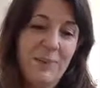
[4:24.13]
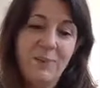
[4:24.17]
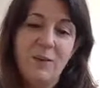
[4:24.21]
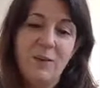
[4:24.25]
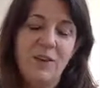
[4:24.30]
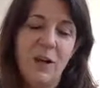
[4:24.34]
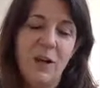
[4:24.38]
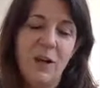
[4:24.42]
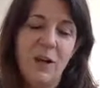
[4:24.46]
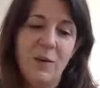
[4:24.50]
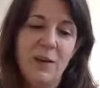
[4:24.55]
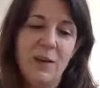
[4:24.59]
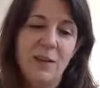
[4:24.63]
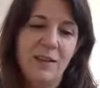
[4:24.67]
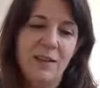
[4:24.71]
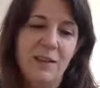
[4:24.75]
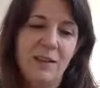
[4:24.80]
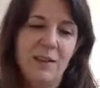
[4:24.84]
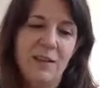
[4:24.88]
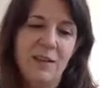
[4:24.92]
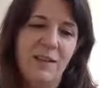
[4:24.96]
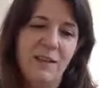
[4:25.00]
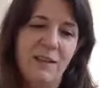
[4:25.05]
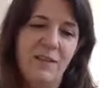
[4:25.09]
So it's
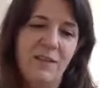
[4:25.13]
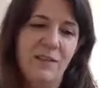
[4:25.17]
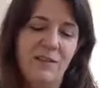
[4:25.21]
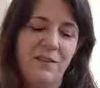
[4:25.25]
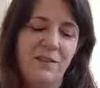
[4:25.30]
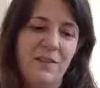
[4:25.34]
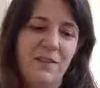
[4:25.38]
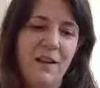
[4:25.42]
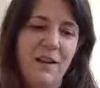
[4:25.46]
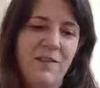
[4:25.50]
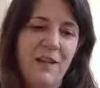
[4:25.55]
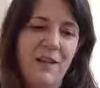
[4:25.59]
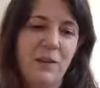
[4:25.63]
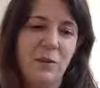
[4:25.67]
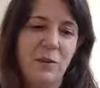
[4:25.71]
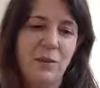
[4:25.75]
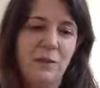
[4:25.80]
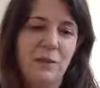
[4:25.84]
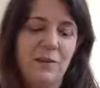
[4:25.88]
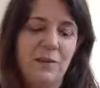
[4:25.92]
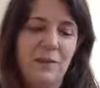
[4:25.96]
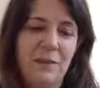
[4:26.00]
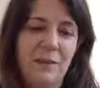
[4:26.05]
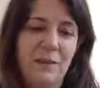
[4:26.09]
it's very
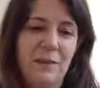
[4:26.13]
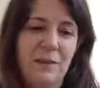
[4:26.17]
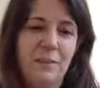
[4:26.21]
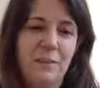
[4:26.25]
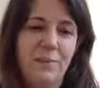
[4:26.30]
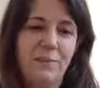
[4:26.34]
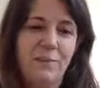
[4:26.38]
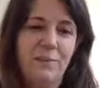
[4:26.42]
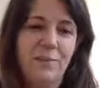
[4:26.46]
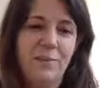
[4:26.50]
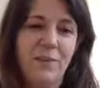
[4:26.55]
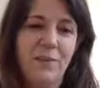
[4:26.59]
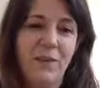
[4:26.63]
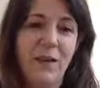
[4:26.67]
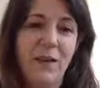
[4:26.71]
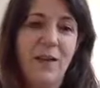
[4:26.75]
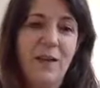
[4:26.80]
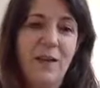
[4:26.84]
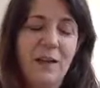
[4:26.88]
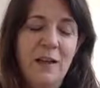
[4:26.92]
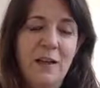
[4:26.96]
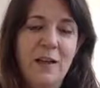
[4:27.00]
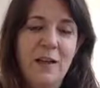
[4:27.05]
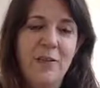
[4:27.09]
sort of um,
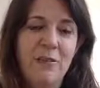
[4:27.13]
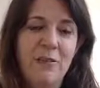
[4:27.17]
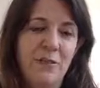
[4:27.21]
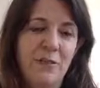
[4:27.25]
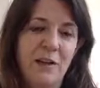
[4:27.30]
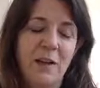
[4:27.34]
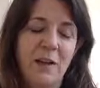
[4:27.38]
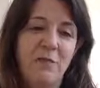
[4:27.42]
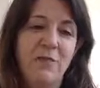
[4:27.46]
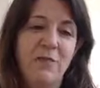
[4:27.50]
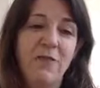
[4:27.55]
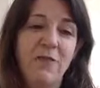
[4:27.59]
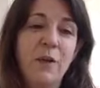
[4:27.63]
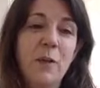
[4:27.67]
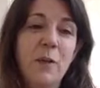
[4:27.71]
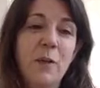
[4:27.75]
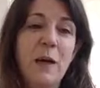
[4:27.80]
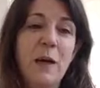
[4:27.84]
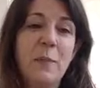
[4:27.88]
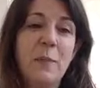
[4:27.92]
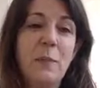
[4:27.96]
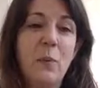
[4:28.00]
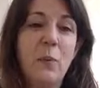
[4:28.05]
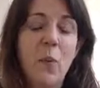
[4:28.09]
different and
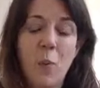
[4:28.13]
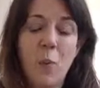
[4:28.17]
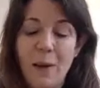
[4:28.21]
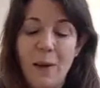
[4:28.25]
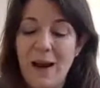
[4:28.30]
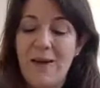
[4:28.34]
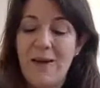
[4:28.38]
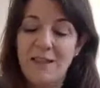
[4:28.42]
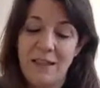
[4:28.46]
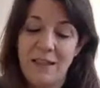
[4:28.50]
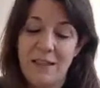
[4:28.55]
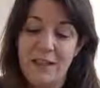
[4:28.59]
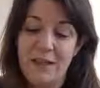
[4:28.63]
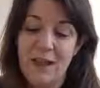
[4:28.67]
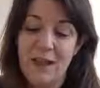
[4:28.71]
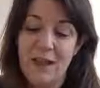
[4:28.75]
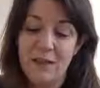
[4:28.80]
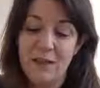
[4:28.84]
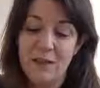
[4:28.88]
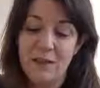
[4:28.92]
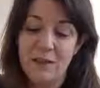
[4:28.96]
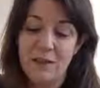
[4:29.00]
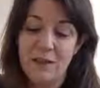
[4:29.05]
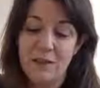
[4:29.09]
fluid. But what we have seen
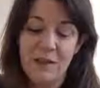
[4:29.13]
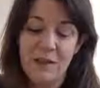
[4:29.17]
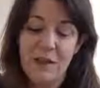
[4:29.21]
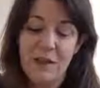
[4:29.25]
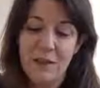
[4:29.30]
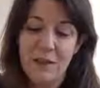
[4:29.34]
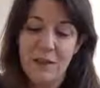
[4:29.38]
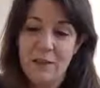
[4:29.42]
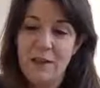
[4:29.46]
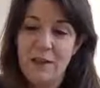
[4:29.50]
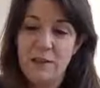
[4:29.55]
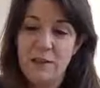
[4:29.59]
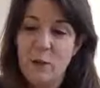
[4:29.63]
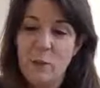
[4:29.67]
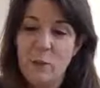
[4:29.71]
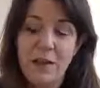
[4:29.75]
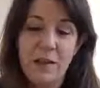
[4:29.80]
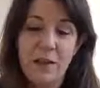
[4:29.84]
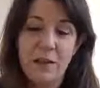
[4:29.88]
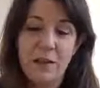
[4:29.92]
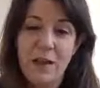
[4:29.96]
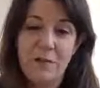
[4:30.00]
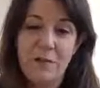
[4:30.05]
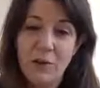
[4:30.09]
now is that these sort of
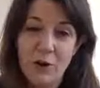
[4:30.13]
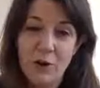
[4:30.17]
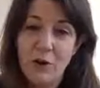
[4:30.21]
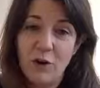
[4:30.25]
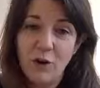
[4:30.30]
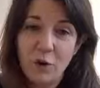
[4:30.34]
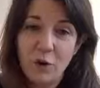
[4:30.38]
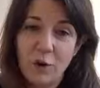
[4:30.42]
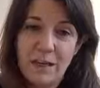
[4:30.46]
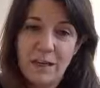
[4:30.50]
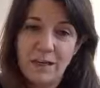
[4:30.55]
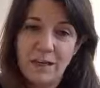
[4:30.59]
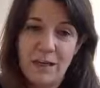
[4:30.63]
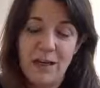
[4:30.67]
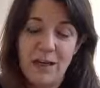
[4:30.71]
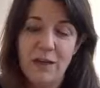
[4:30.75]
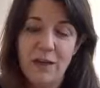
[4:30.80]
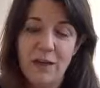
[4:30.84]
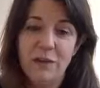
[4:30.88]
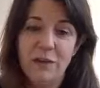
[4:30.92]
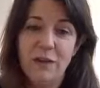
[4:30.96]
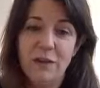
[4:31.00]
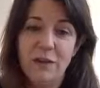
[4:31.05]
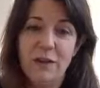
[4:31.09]
managers haven't got choice
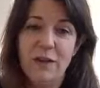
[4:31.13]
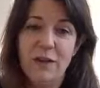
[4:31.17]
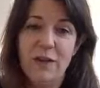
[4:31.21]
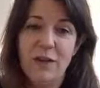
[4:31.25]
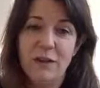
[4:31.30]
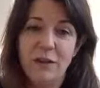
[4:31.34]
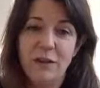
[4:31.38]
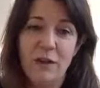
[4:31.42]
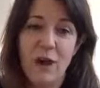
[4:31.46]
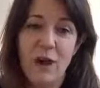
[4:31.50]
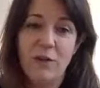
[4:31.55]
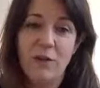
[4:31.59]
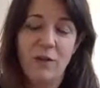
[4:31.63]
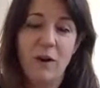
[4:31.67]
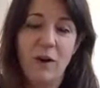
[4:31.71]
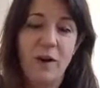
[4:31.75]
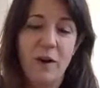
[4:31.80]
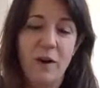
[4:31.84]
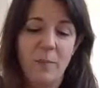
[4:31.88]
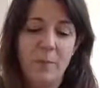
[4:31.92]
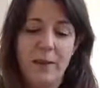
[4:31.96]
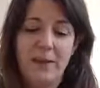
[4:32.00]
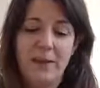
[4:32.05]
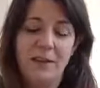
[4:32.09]
now. So their staff are
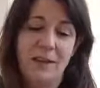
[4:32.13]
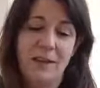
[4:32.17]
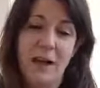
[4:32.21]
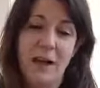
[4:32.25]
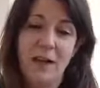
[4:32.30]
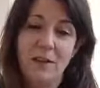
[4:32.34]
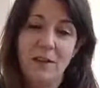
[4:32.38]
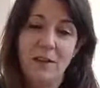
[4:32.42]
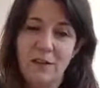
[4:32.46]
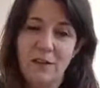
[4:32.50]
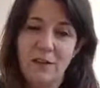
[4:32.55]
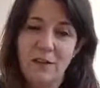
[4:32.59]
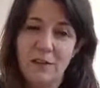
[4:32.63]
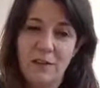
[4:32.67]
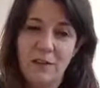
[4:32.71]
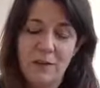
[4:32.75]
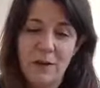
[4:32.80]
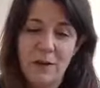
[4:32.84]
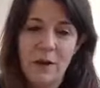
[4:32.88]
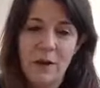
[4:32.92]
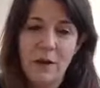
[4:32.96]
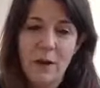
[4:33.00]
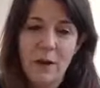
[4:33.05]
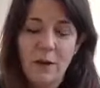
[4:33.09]
going to be scattered to the,
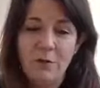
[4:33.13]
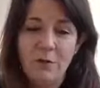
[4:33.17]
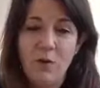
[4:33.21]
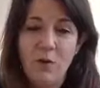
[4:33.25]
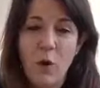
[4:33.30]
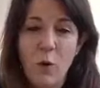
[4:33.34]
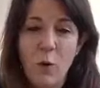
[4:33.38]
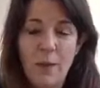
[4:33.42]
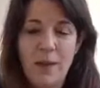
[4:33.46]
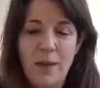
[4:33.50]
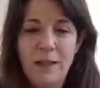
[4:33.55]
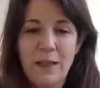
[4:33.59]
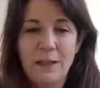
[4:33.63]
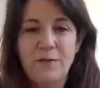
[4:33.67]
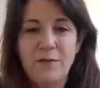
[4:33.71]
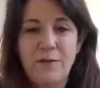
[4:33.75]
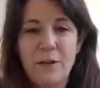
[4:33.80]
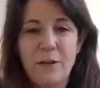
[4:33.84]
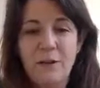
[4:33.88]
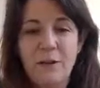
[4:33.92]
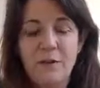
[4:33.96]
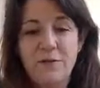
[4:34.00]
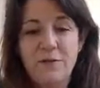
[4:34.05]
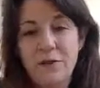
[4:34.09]
the four winds
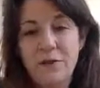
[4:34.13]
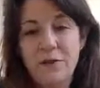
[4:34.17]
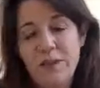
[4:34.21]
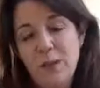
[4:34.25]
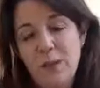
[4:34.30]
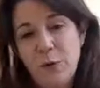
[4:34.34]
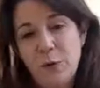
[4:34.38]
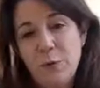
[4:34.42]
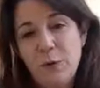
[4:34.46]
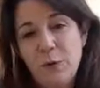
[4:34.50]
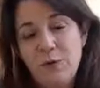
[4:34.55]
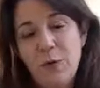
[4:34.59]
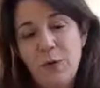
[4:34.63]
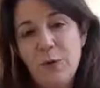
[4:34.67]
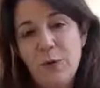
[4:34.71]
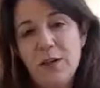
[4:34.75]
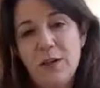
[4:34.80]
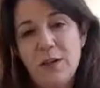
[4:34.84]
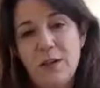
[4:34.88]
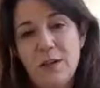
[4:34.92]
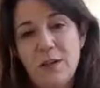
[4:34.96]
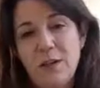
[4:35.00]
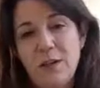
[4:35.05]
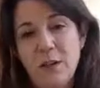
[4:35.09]
for the foreseeable future.